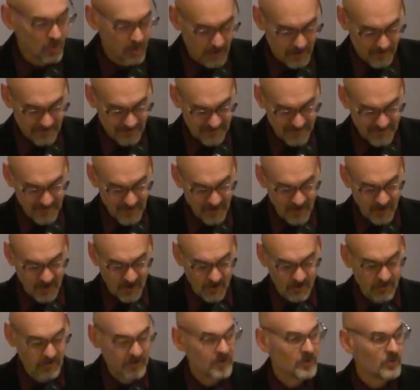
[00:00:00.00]
are
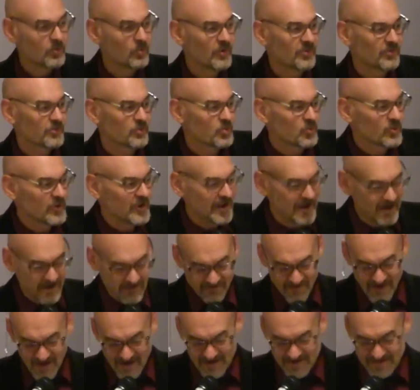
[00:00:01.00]
filled with
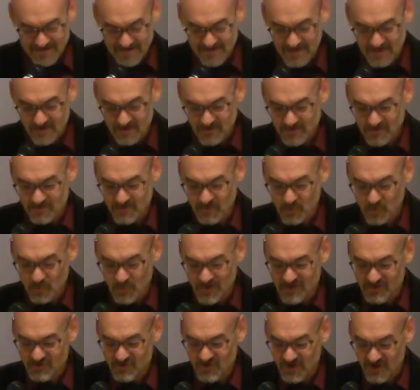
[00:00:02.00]
creative ideas for
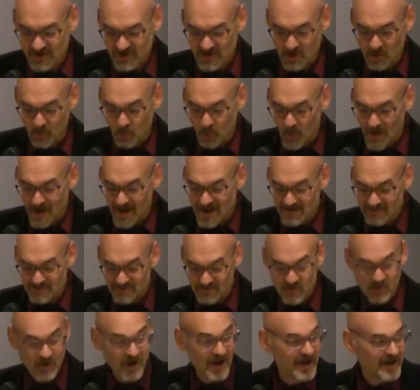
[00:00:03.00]
reaching a wide
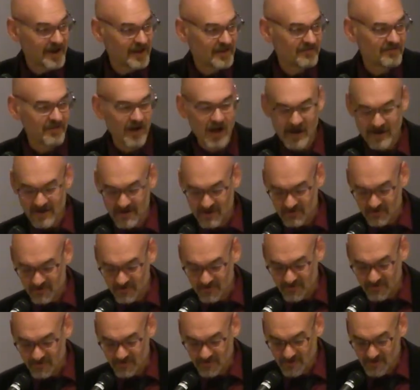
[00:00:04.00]
variety of
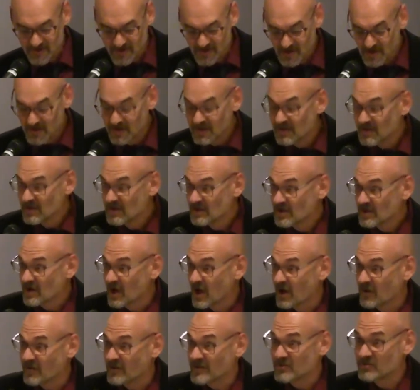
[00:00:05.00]
audiences.
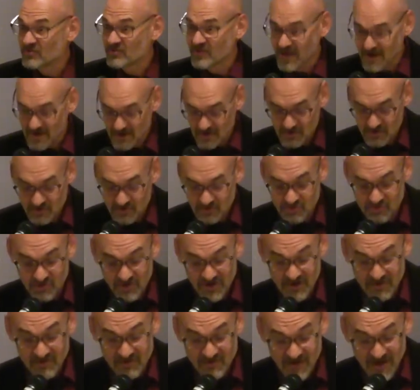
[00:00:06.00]
Colleagues like
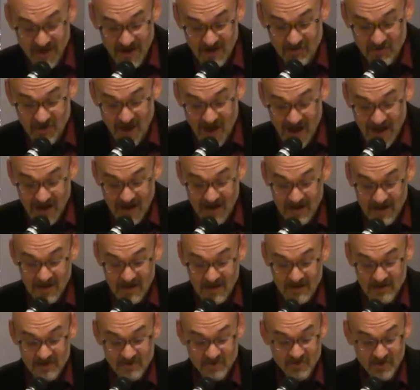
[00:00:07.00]
Gene Zajac,
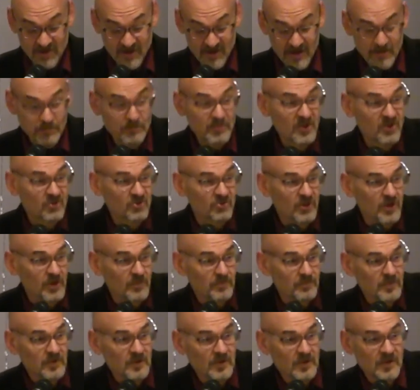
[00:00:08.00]
Jeannie Bishop,
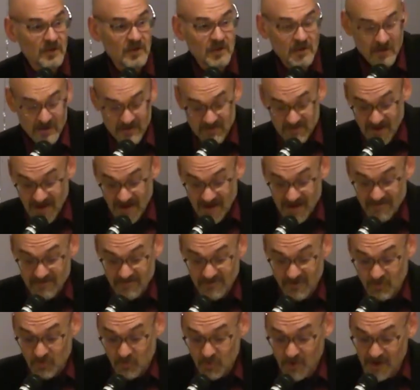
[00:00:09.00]

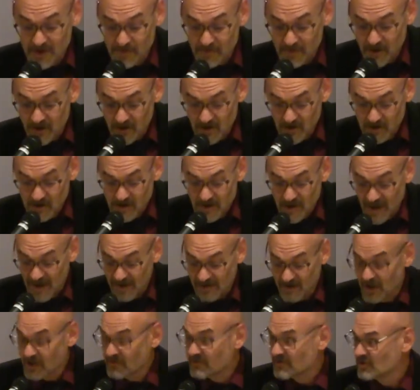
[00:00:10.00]
Dave DeReamer,
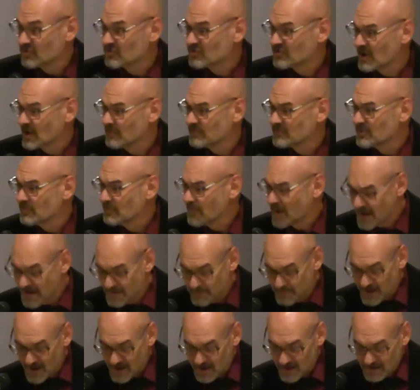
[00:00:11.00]
and others come to
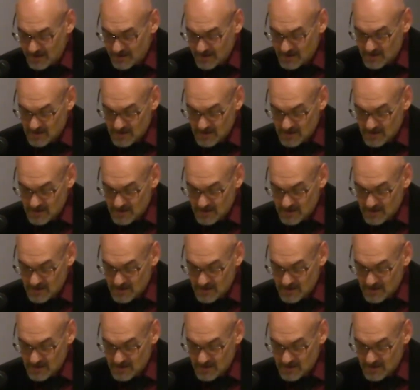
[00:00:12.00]
my mind.